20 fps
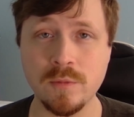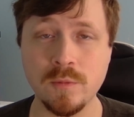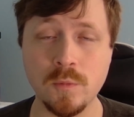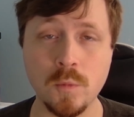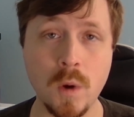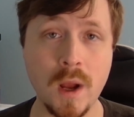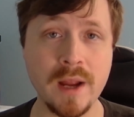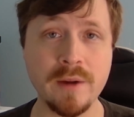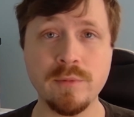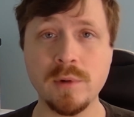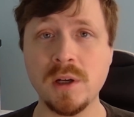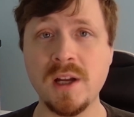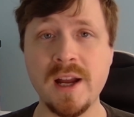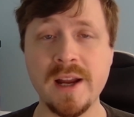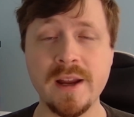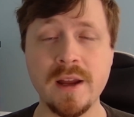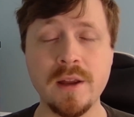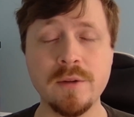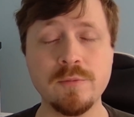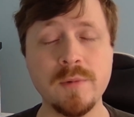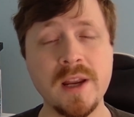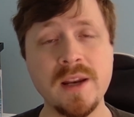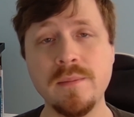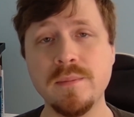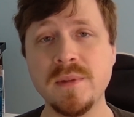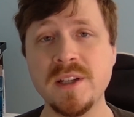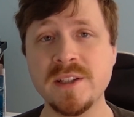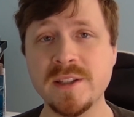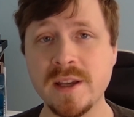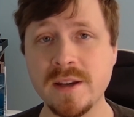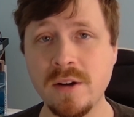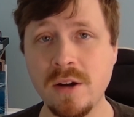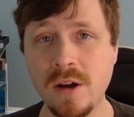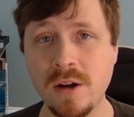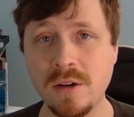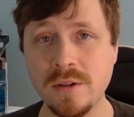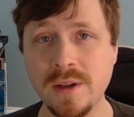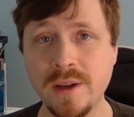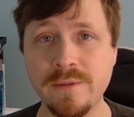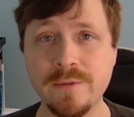Why rely on randomness at
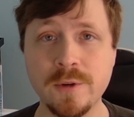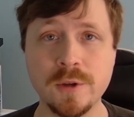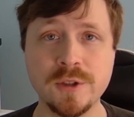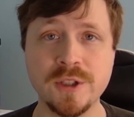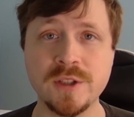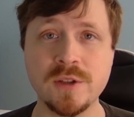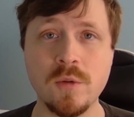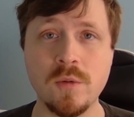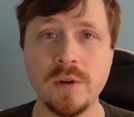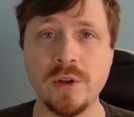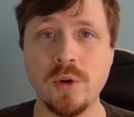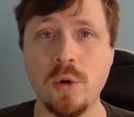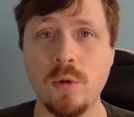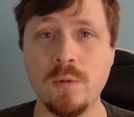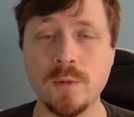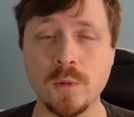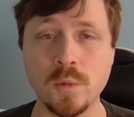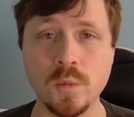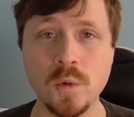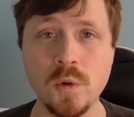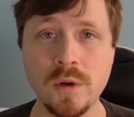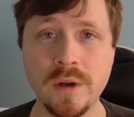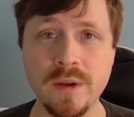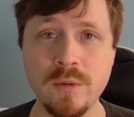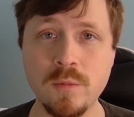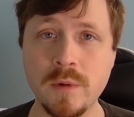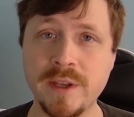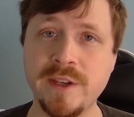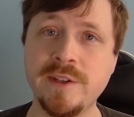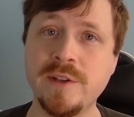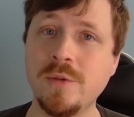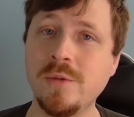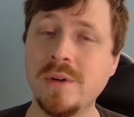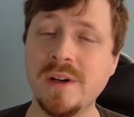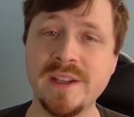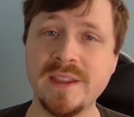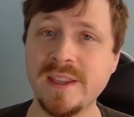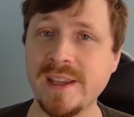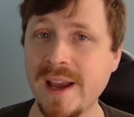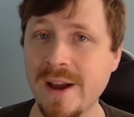all if you're just going to overrule it when you don't
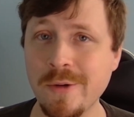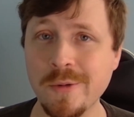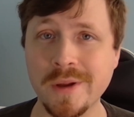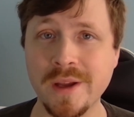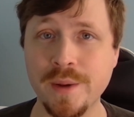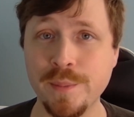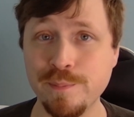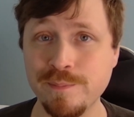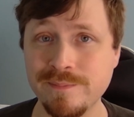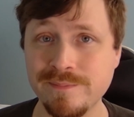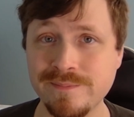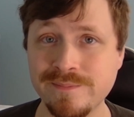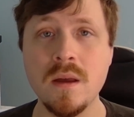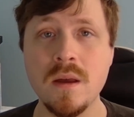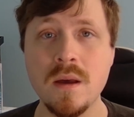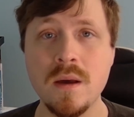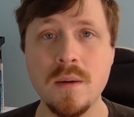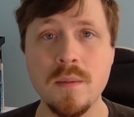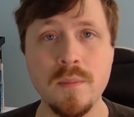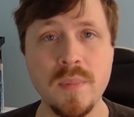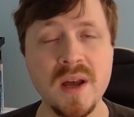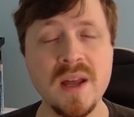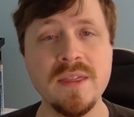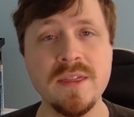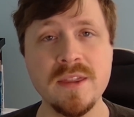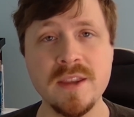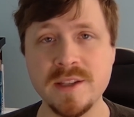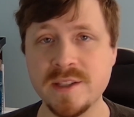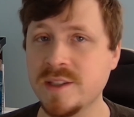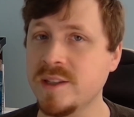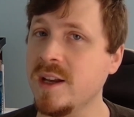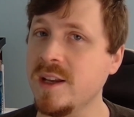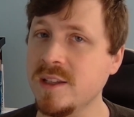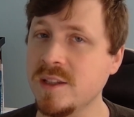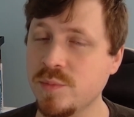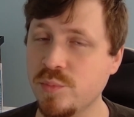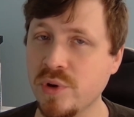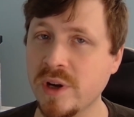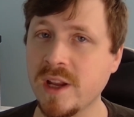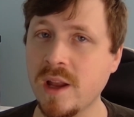like the outcome? But this
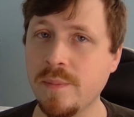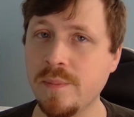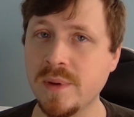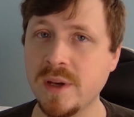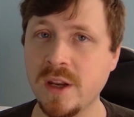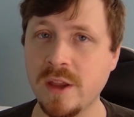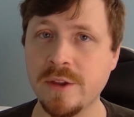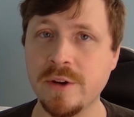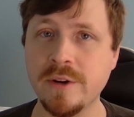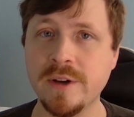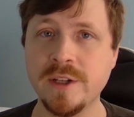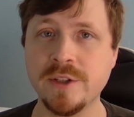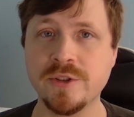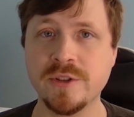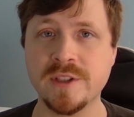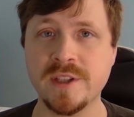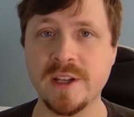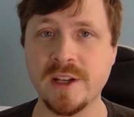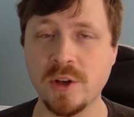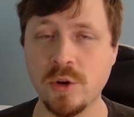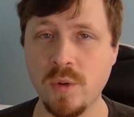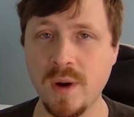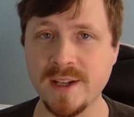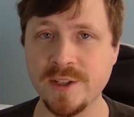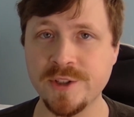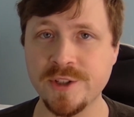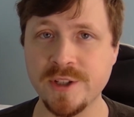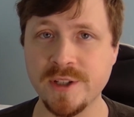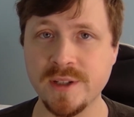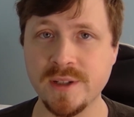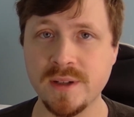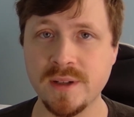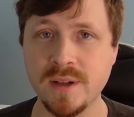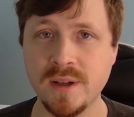does bring up another interesting question.